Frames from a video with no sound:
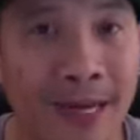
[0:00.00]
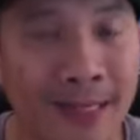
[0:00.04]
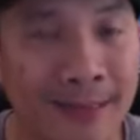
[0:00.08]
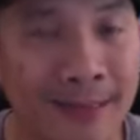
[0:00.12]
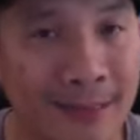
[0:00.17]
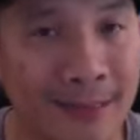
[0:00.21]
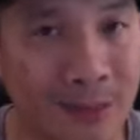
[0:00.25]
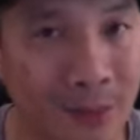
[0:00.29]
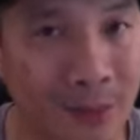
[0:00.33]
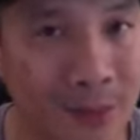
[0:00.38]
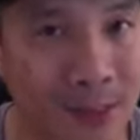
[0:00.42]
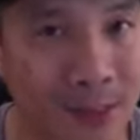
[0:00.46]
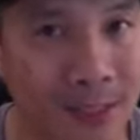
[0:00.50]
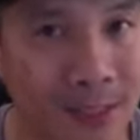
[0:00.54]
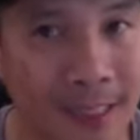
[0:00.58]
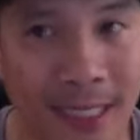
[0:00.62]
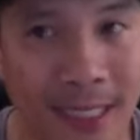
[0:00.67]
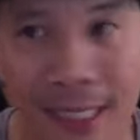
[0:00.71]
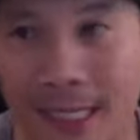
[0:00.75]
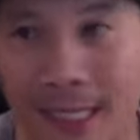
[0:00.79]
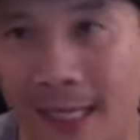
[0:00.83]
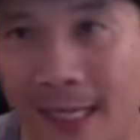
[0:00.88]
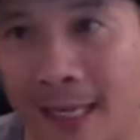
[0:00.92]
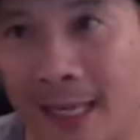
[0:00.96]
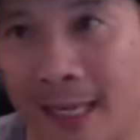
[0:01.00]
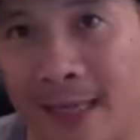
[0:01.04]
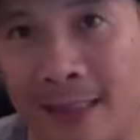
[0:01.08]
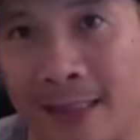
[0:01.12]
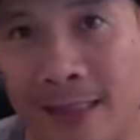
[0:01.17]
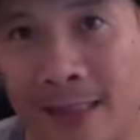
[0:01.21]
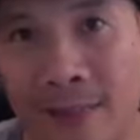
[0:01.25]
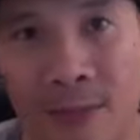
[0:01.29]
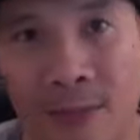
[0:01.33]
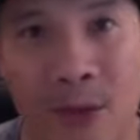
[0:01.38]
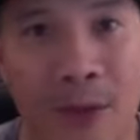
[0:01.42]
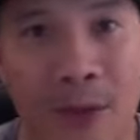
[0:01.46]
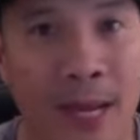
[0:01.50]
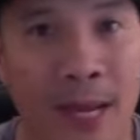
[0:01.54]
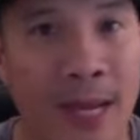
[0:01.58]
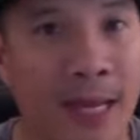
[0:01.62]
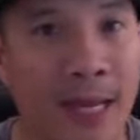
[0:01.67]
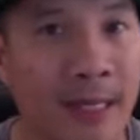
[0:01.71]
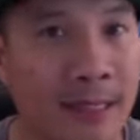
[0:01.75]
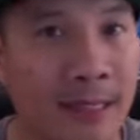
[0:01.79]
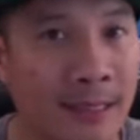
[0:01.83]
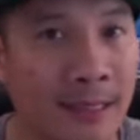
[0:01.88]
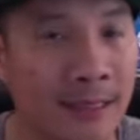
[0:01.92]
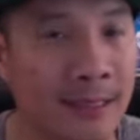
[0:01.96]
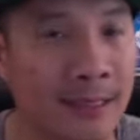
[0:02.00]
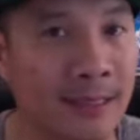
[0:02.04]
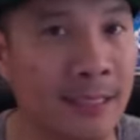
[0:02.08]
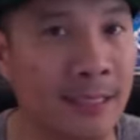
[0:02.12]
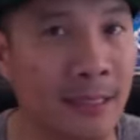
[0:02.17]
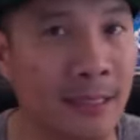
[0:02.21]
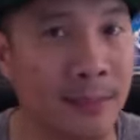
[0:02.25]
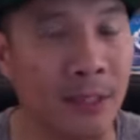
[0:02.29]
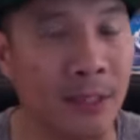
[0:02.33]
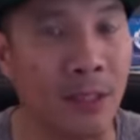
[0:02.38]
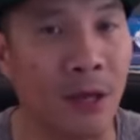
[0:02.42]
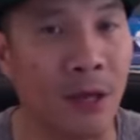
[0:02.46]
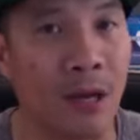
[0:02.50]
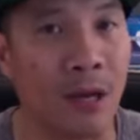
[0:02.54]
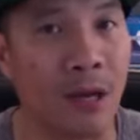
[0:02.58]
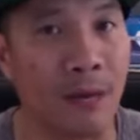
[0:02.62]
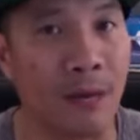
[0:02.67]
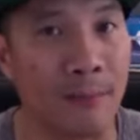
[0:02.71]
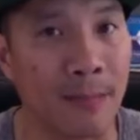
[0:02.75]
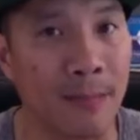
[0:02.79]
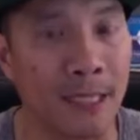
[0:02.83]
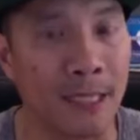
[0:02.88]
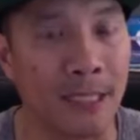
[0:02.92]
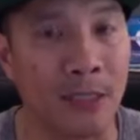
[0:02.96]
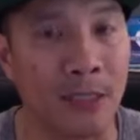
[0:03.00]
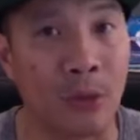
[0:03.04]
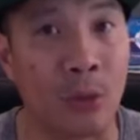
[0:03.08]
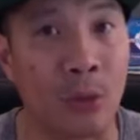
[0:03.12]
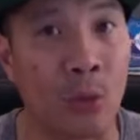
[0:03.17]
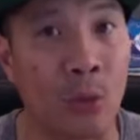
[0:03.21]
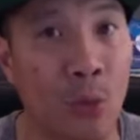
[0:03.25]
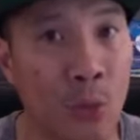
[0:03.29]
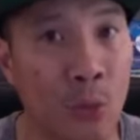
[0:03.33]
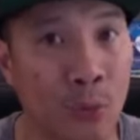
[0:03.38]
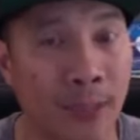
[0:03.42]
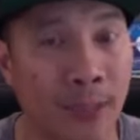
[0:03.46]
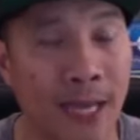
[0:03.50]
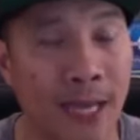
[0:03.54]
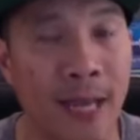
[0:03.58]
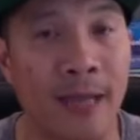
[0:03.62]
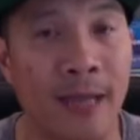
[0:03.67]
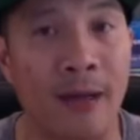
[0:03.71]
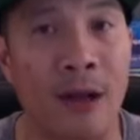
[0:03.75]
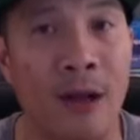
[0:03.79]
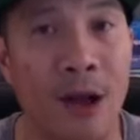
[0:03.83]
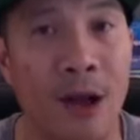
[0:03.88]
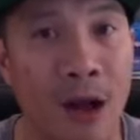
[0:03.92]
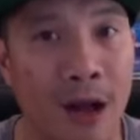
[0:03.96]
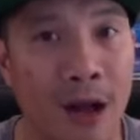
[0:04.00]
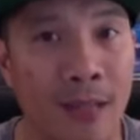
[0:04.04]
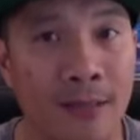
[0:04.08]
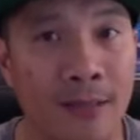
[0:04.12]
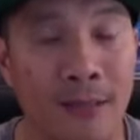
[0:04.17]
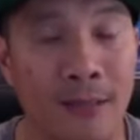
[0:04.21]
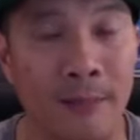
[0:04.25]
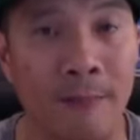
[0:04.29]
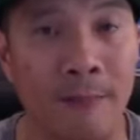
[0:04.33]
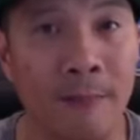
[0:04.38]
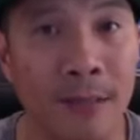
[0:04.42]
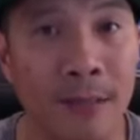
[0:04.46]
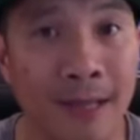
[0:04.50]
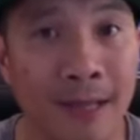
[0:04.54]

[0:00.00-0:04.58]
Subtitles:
As soon as you get it, let them know, hey, this is going to be an online meeting. You're cool with that? Awesome.